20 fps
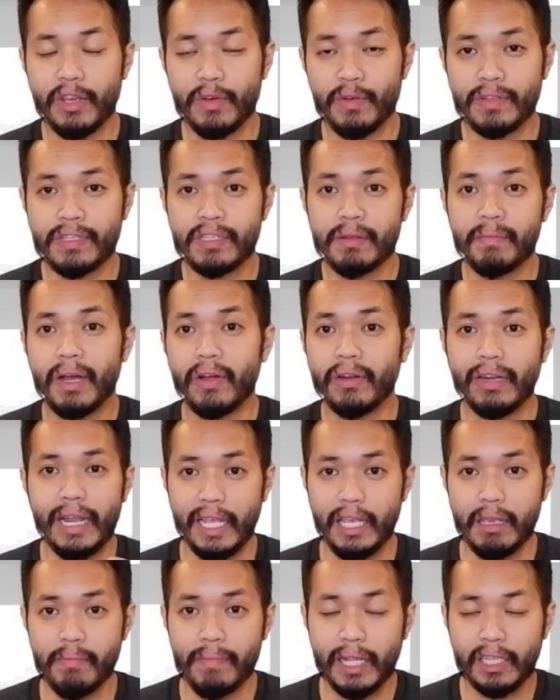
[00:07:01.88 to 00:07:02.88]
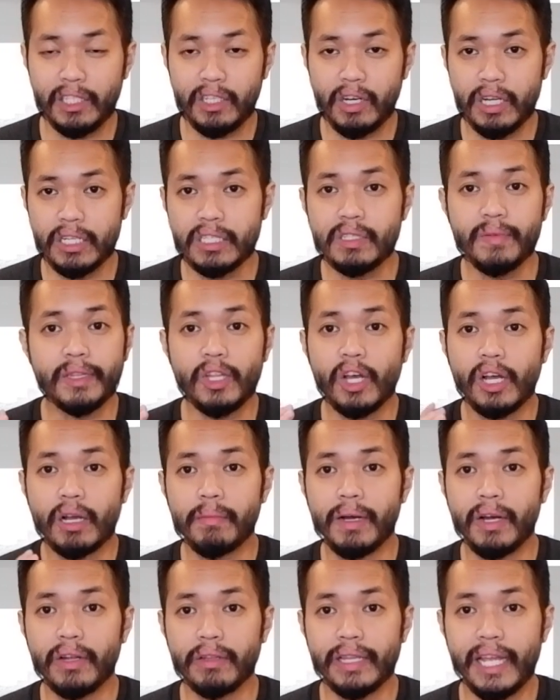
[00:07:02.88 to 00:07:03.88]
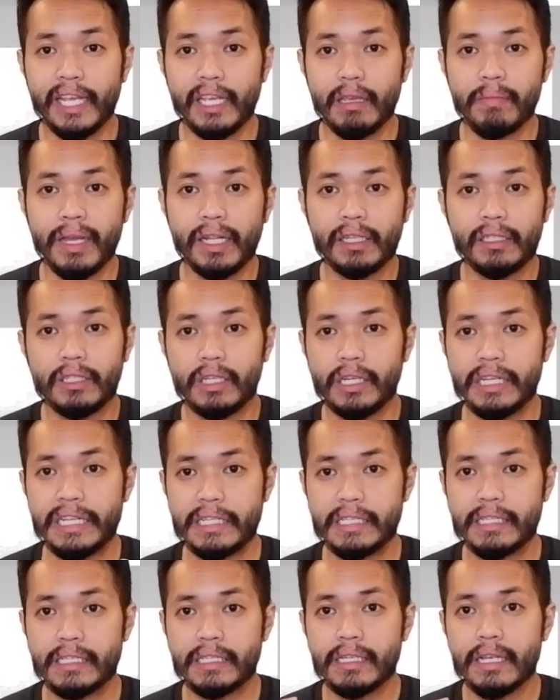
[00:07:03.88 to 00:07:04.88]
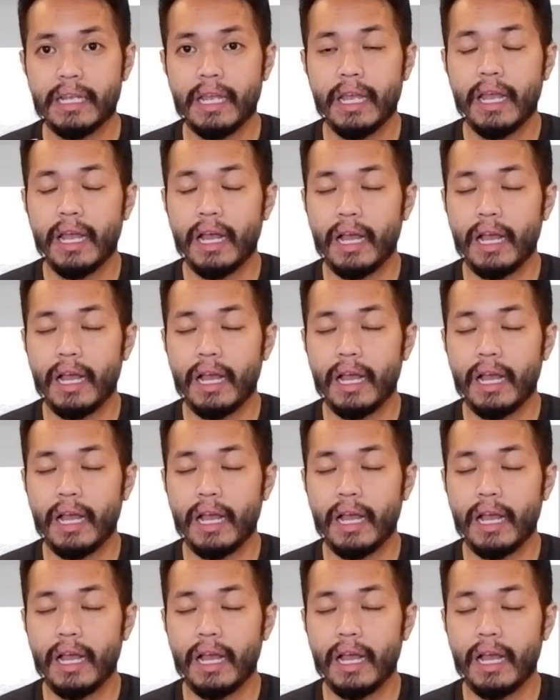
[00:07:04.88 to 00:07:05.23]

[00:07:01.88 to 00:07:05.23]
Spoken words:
videos about Nike Metcons. We talk about Nike Metcons,